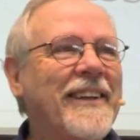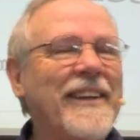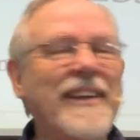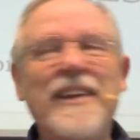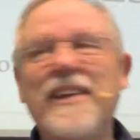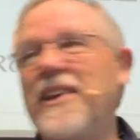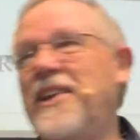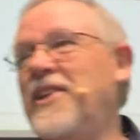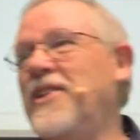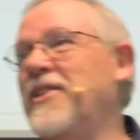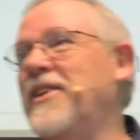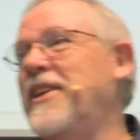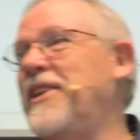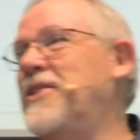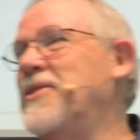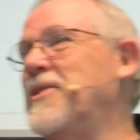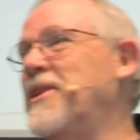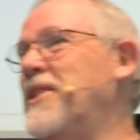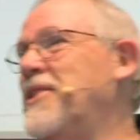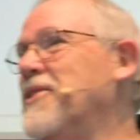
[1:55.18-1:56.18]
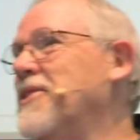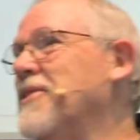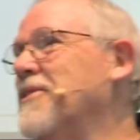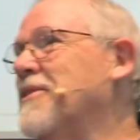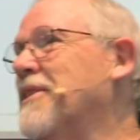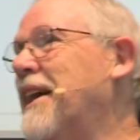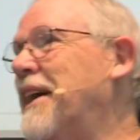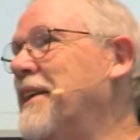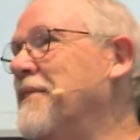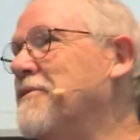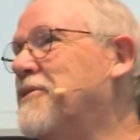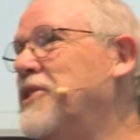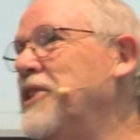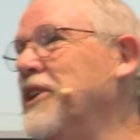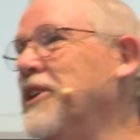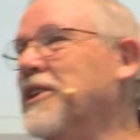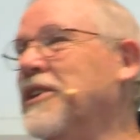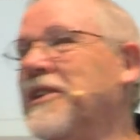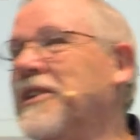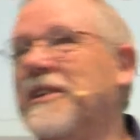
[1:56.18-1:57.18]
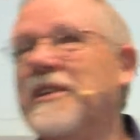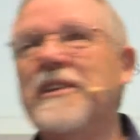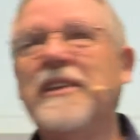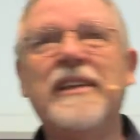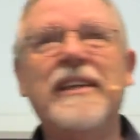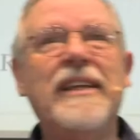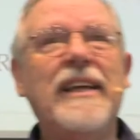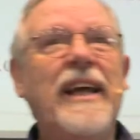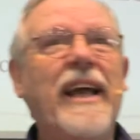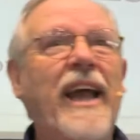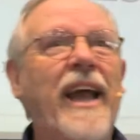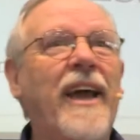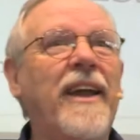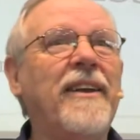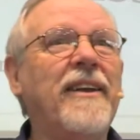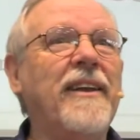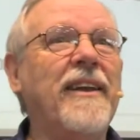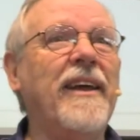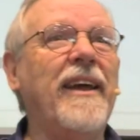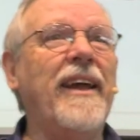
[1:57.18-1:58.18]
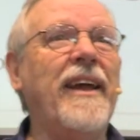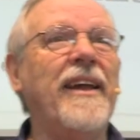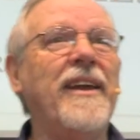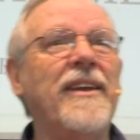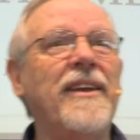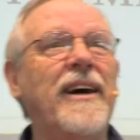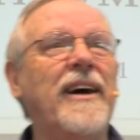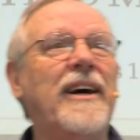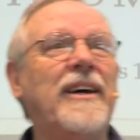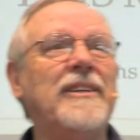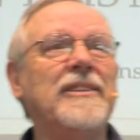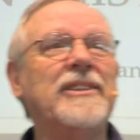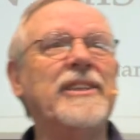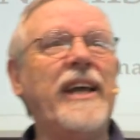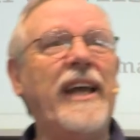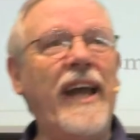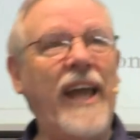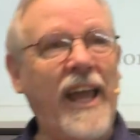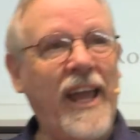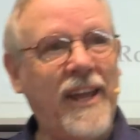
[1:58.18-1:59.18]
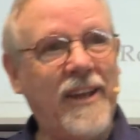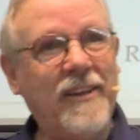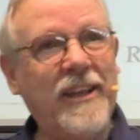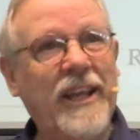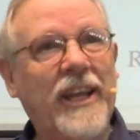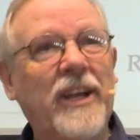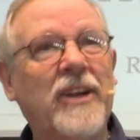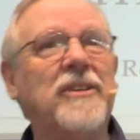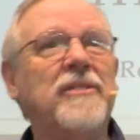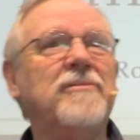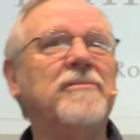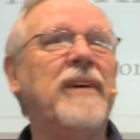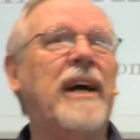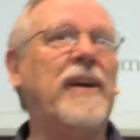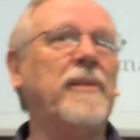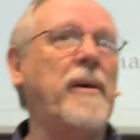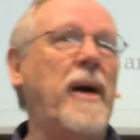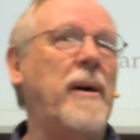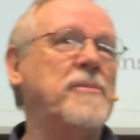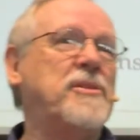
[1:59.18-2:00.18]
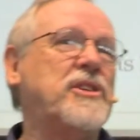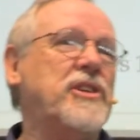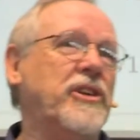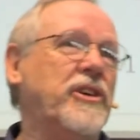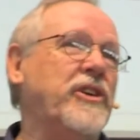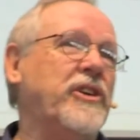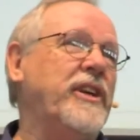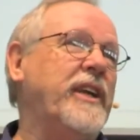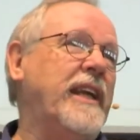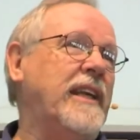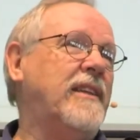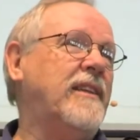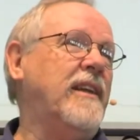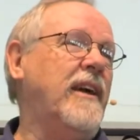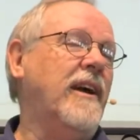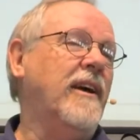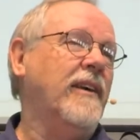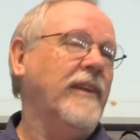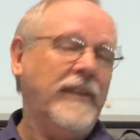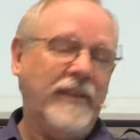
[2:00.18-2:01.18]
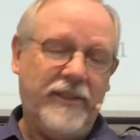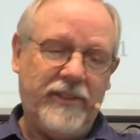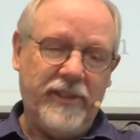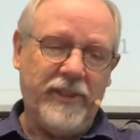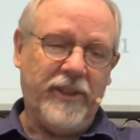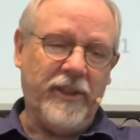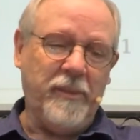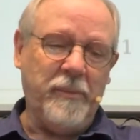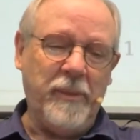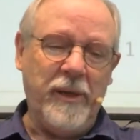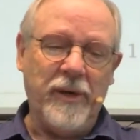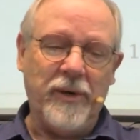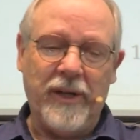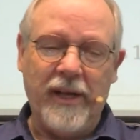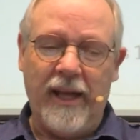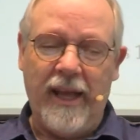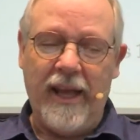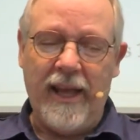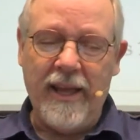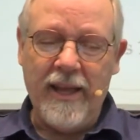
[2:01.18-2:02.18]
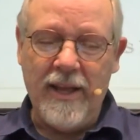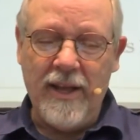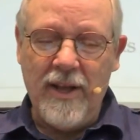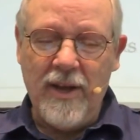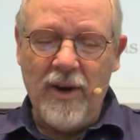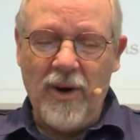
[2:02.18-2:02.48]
You, you either kind of chill and, and uh, say, hey, you know, I'm still going to get there. It's still going to be okay.